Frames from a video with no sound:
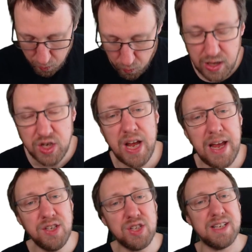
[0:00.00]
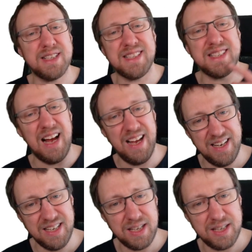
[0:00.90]
We change the
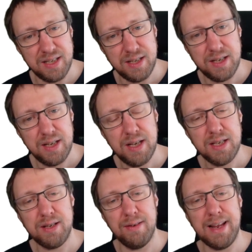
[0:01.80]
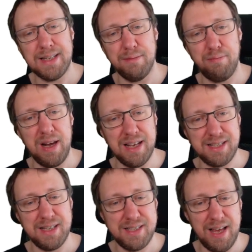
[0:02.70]
sign so it gets a
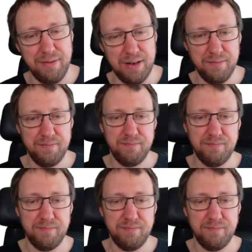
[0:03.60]
plus 7.